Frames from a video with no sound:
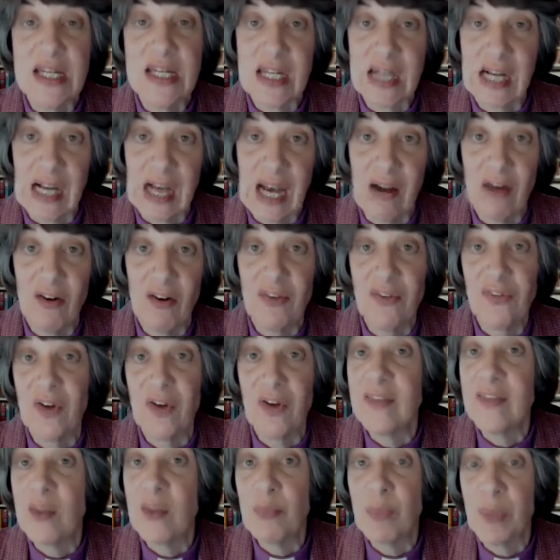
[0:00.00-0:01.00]
to
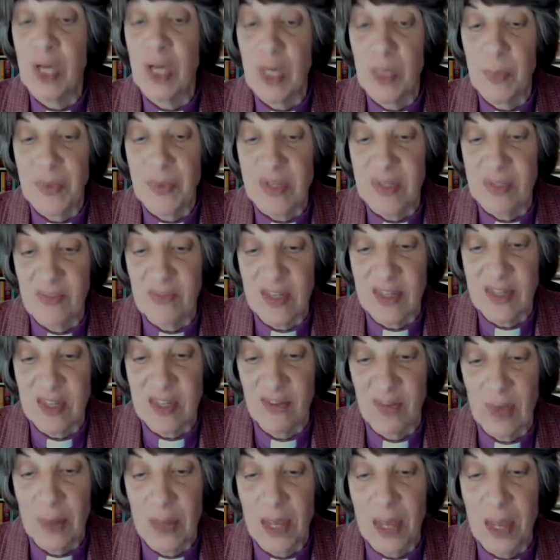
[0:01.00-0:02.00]
clarify the purpose of this
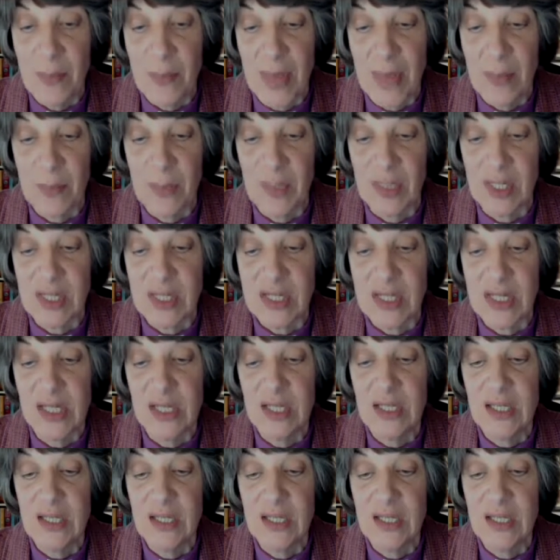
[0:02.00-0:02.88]
amendment.